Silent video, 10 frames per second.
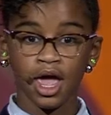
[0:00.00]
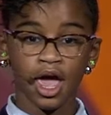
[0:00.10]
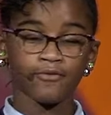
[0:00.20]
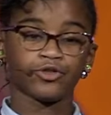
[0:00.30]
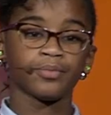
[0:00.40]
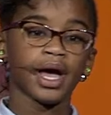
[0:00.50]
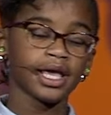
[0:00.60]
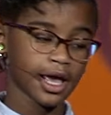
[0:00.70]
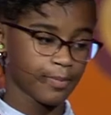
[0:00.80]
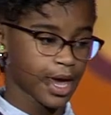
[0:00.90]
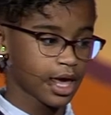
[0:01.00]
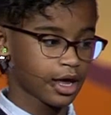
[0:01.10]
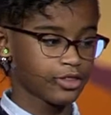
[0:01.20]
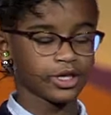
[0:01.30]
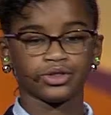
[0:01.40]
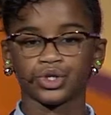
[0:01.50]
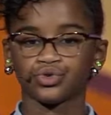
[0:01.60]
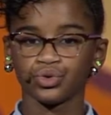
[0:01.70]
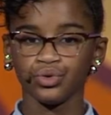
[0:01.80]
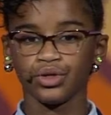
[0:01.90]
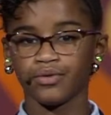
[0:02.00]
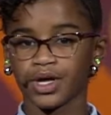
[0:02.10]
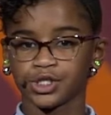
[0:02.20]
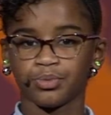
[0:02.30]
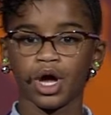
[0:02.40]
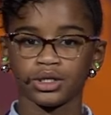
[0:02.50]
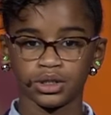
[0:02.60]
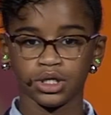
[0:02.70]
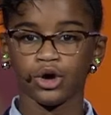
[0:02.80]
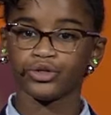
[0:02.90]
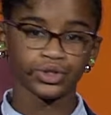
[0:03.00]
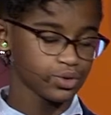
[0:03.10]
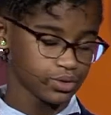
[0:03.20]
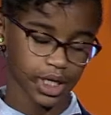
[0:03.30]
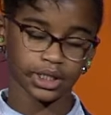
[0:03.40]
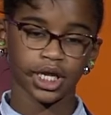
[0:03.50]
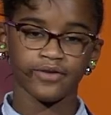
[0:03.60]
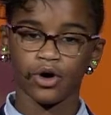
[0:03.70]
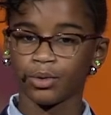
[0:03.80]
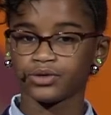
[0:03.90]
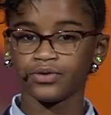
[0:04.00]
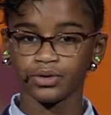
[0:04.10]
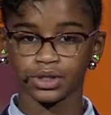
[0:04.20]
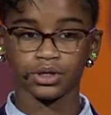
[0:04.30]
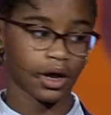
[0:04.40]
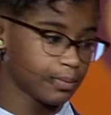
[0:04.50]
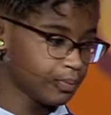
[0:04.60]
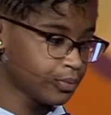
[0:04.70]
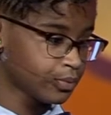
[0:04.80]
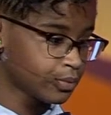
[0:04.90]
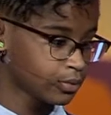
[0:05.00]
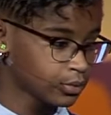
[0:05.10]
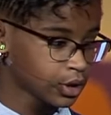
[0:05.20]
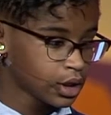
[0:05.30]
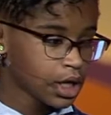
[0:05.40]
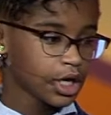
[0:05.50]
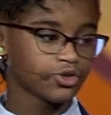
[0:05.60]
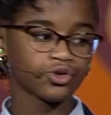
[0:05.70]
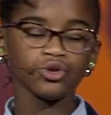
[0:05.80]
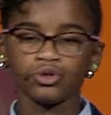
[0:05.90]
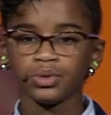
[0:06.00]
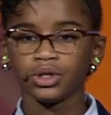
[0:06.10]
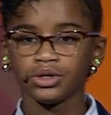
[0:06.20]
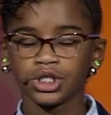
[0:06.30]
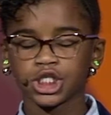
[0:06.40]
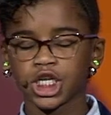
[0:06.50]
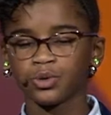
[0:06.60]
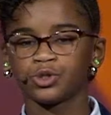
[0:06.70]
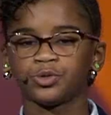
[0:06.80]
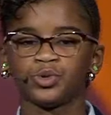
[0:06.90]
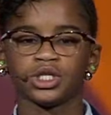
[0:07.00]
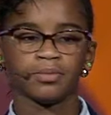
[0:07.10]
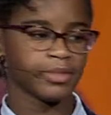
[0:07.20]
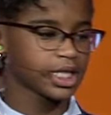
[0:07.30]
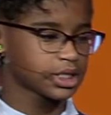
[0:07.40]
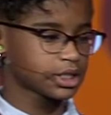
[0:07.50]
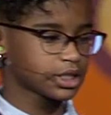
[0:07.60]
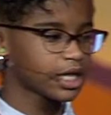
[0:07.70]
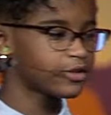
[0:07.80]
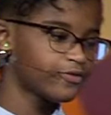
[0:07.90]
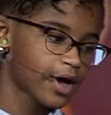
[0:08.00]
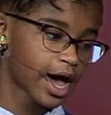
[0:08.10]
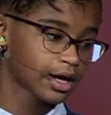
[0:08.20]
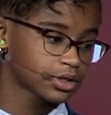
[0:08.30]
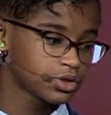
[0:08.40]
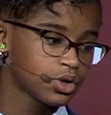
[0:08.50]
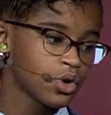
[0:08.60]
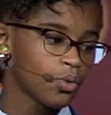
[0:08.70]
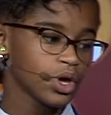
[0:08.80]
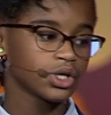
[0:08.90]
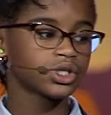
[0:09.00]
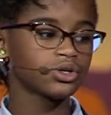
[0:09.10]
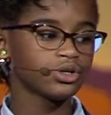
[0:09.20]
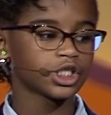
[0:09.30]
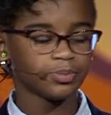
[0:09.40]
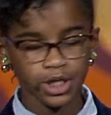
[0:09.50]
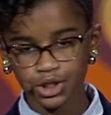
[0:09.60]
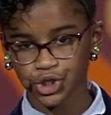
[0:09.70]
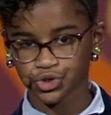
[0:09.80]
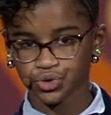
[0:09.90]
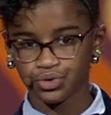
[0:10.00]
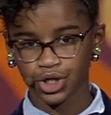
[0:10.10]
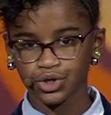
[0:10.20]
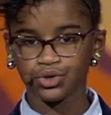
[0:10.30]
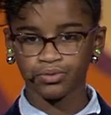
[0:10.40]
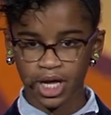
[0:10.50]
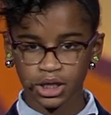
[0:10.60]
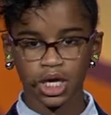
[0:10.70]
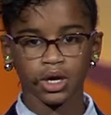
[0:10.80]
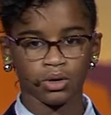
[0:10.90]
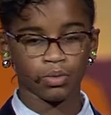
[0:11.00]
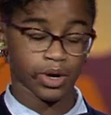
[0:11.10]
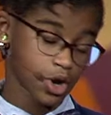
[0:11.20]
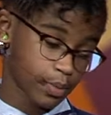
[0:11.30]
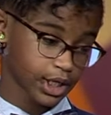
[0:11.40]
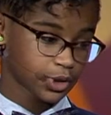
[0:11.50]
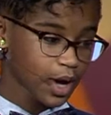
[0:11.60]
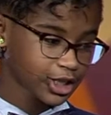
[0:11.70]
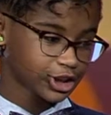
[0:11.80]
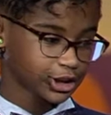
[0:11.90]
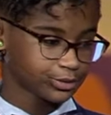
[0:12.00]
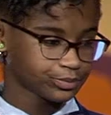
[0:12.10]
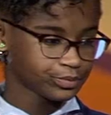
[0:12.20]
And through my campaign, I think that truth and reciprocity are the two things that I've always focused on. In truth, we learn to distinguish between the myths and the facts. We also learn to speak the truth and do the right thing when nobody's watching.